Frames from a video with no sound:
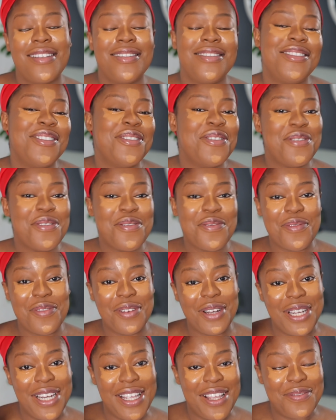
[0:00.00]
till you've
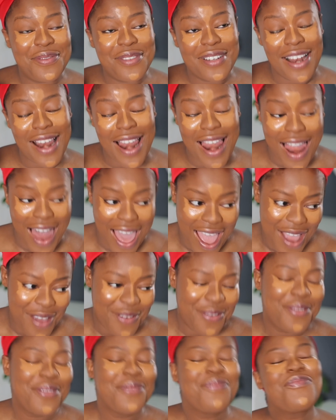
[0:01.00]
lived
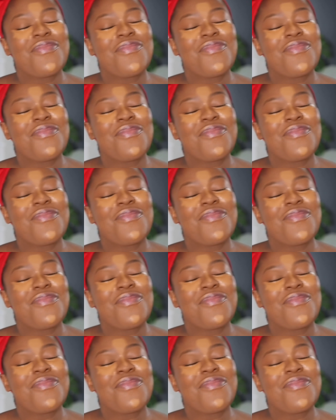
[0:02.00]
life.